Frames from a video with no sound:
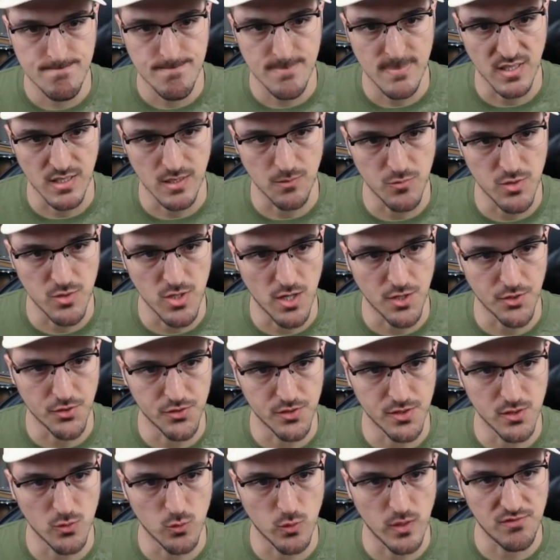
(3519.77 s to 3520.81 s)
Like I'm not on
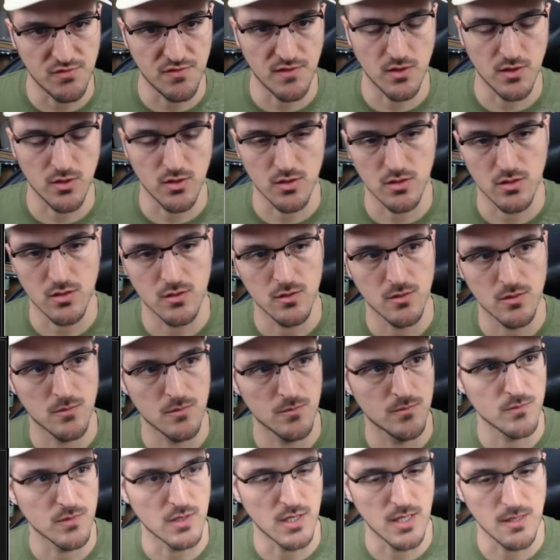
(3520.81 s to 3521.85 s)
the Wayfarer
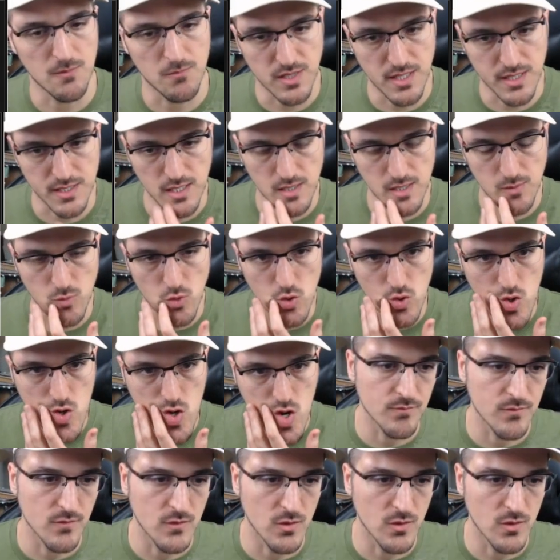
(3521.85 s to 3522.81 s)
game plan anymore.